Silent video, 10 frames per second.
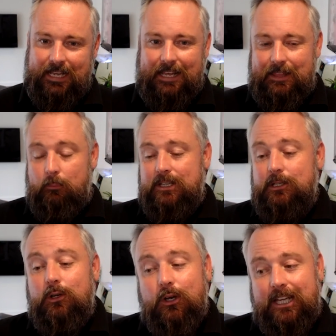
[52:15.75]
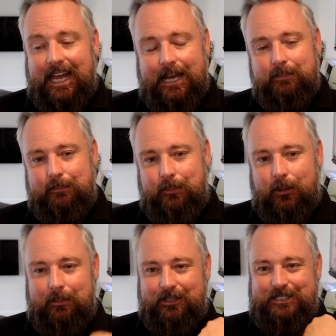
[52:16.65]
And then when you look at how many
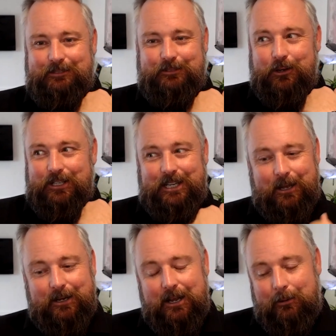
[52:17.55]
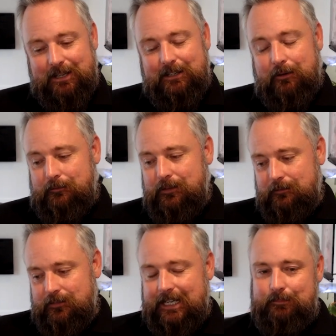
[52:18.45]
pipelines you've got, you go, well, you've got
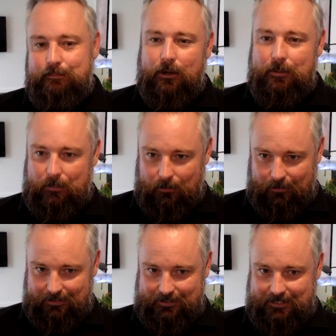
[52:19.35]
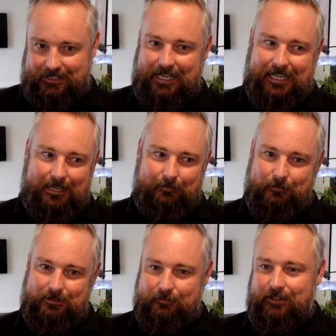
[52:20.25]
15 pipelines to take it
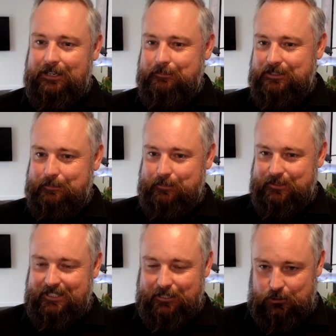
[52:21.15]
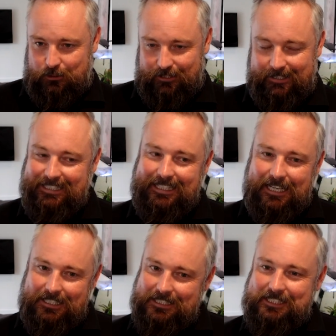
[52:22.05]
from development to production
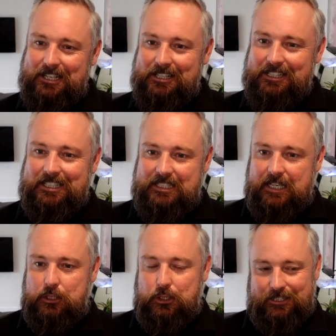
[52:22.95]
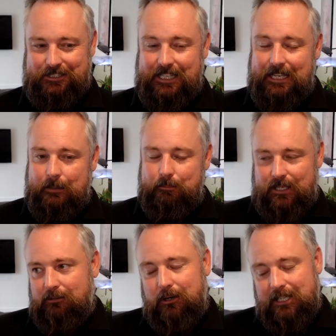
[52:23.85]
under certain conditions,
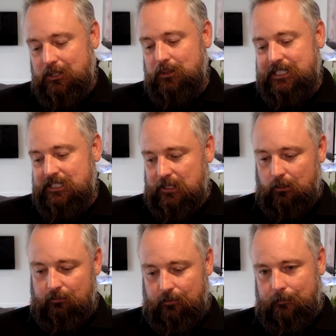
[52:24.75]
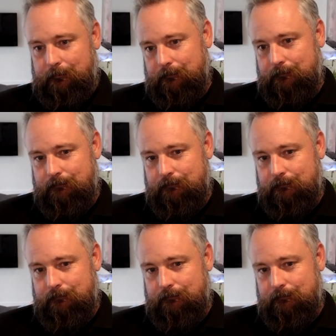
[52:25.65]
but you're only using 2 of them.